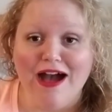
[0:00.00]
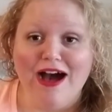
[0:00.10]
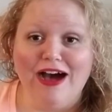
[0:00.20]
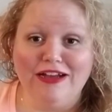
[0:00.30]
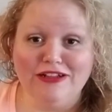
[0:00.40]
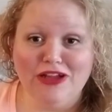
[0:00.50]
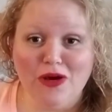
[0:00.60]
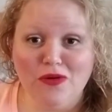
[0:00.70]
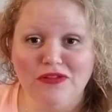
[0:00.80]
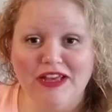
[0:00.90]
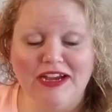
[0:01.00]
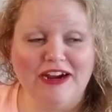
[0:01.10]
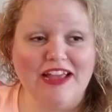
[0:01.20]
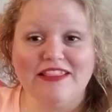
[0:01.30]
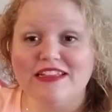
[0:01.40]
Hello there!
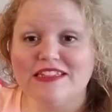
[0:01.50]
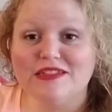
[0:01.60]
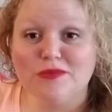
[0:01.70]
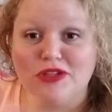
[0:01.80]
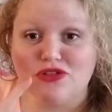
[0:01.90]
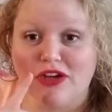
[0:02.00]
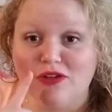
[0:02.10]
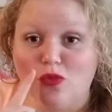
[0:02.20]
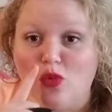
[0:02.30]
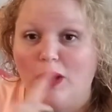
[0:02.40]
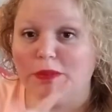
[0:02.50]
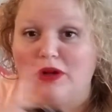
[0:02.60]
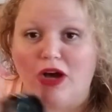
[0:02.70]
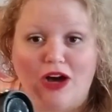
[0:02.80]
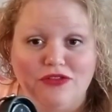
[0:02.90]
And this is me trying to wipe it
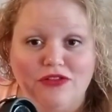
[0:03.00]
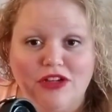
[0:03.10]
off.